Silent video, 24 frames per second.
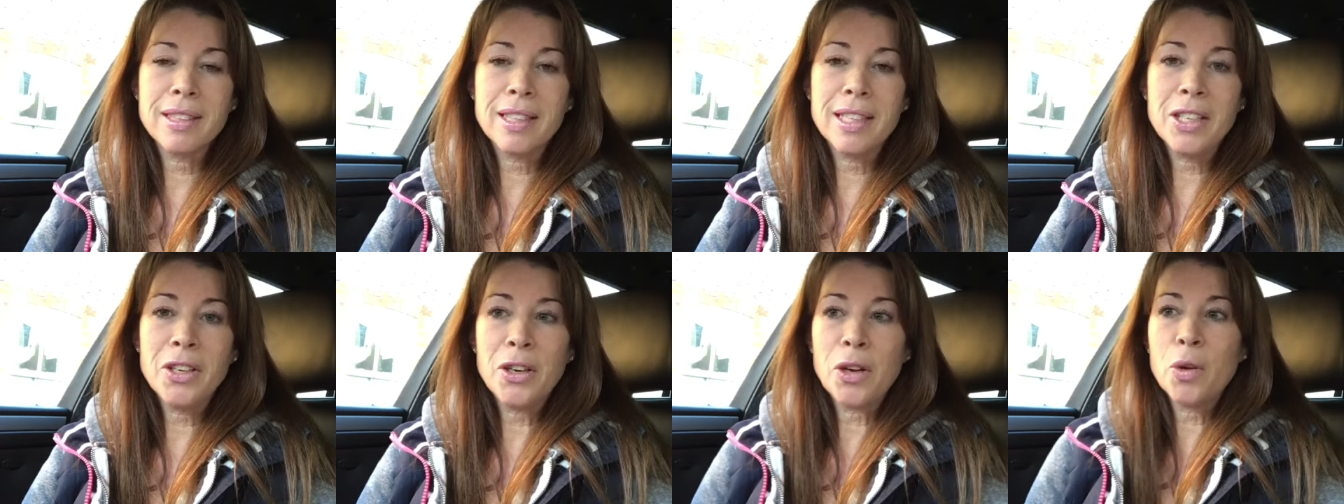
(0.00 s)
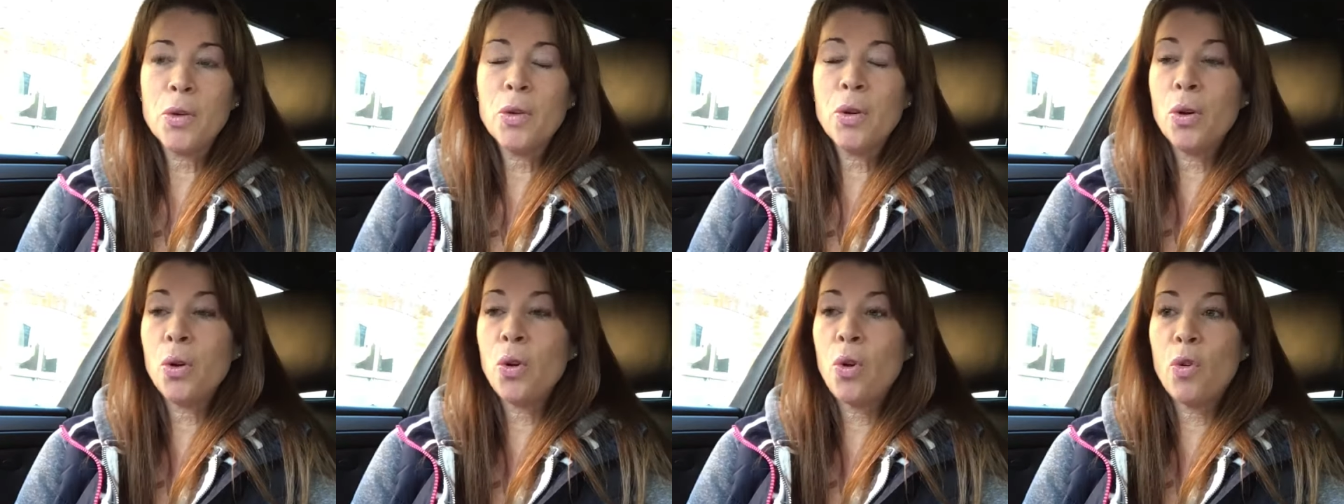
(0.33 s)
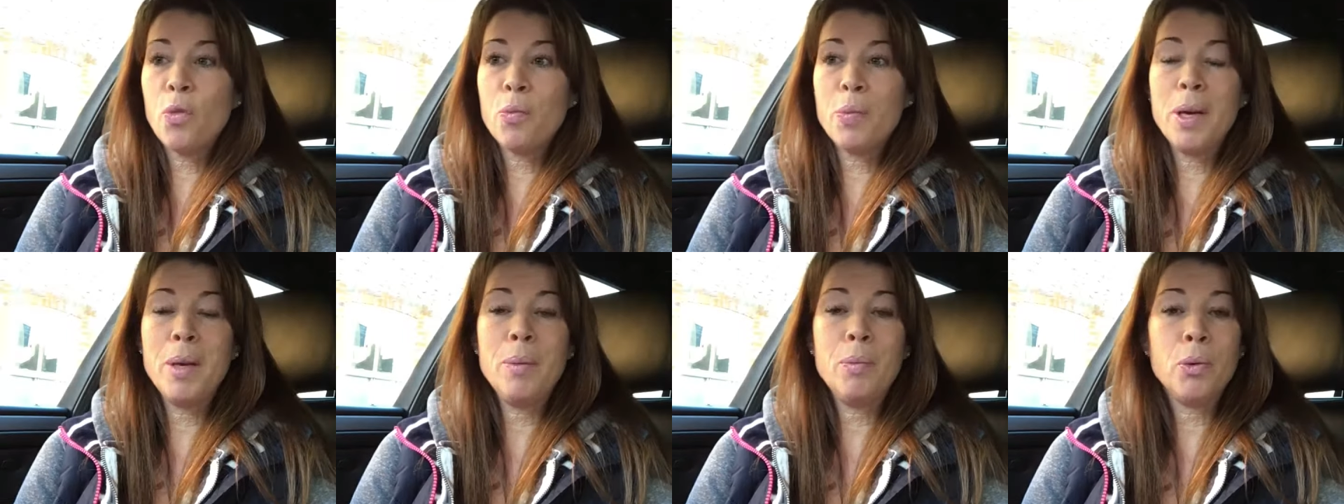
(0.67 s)
You know, a lot
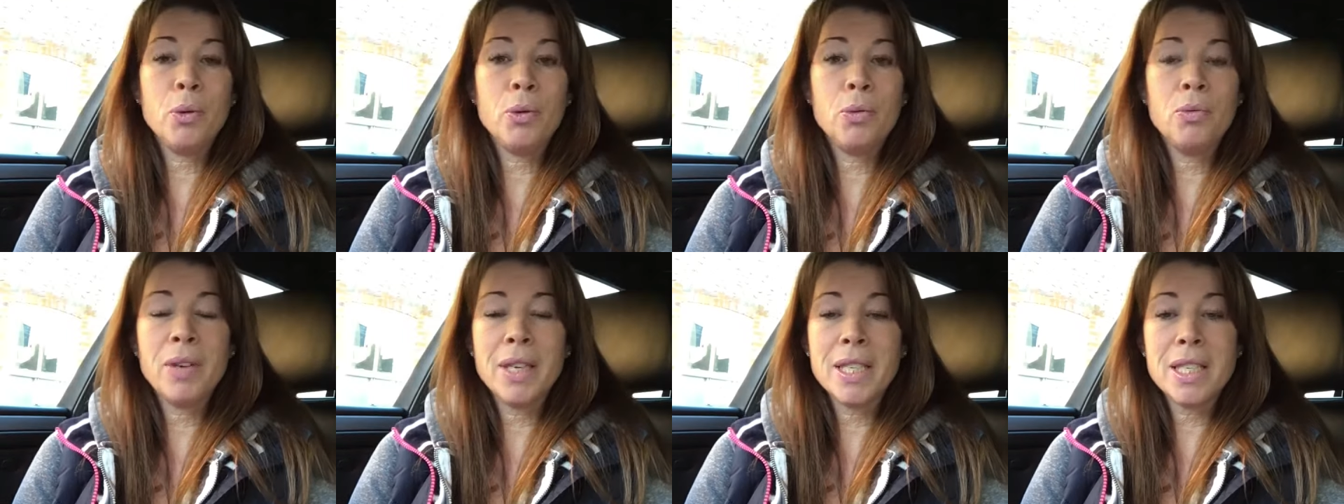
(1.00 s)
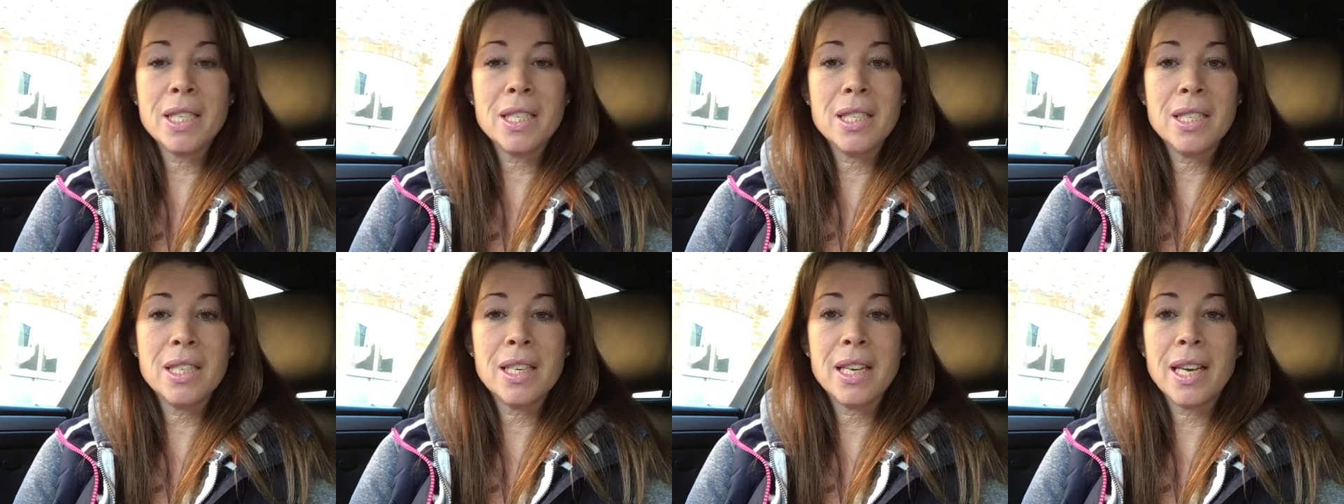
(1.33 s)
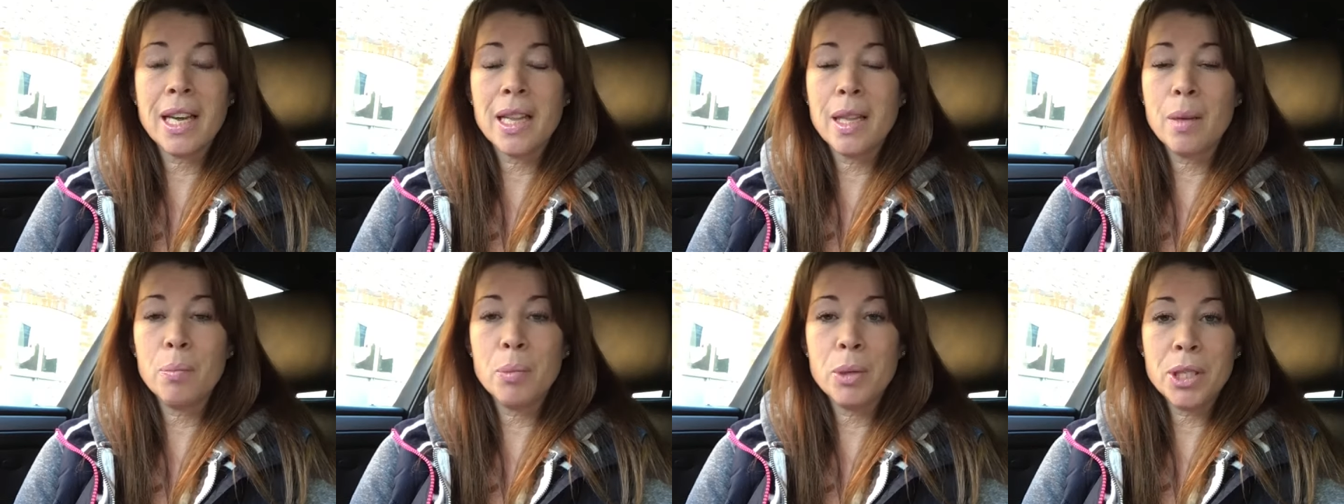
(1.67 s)
of people register,
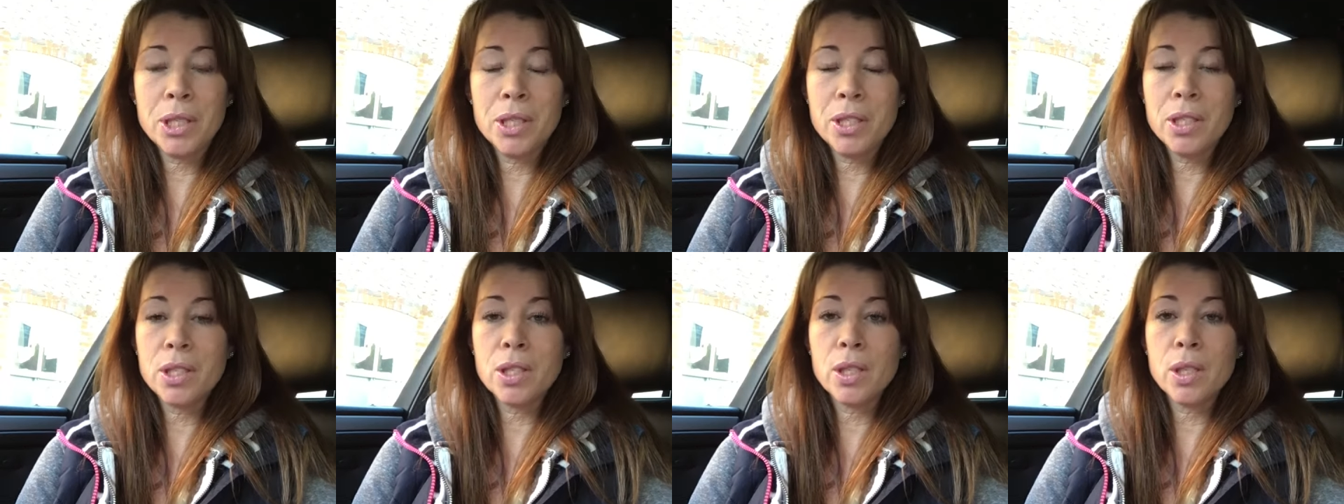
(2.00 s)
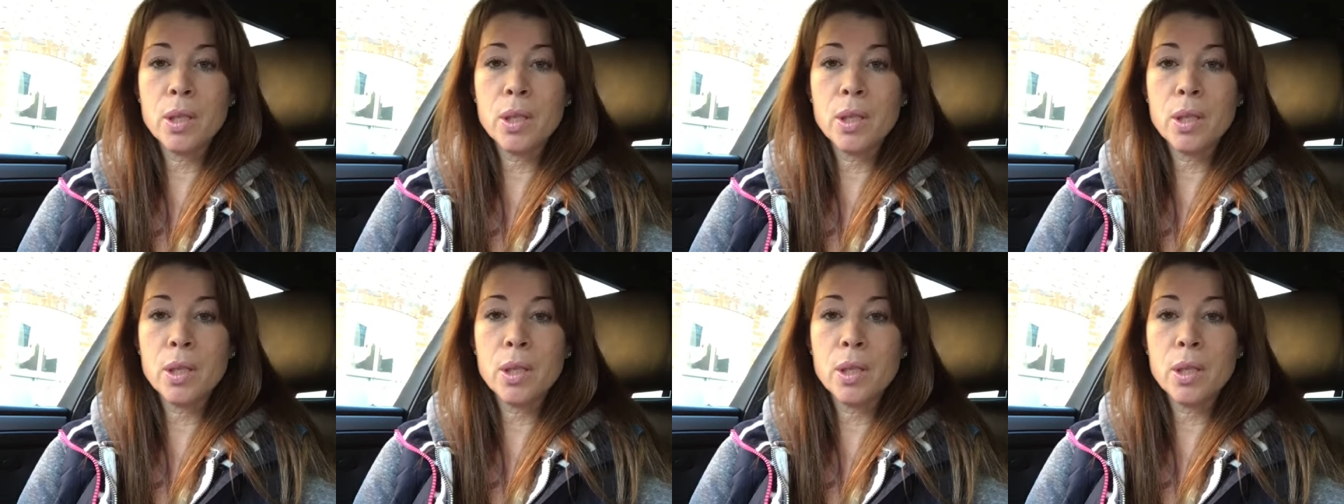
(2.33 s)
get their business